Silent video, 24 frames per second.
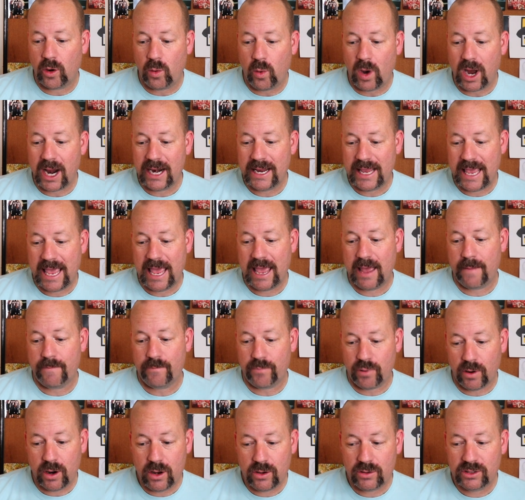Quad Cam
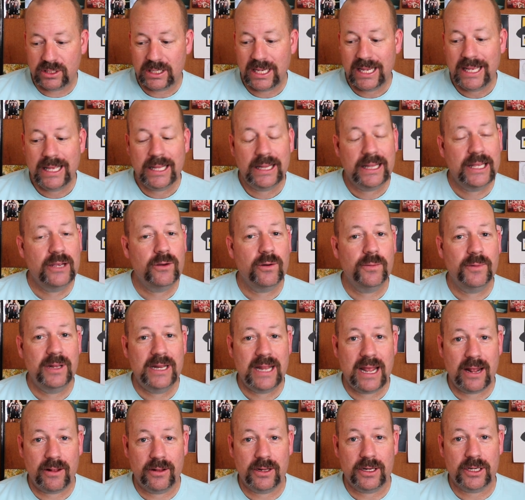Bros. Link will be
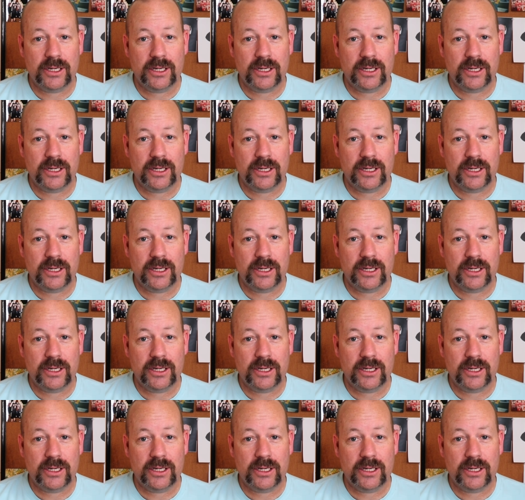down in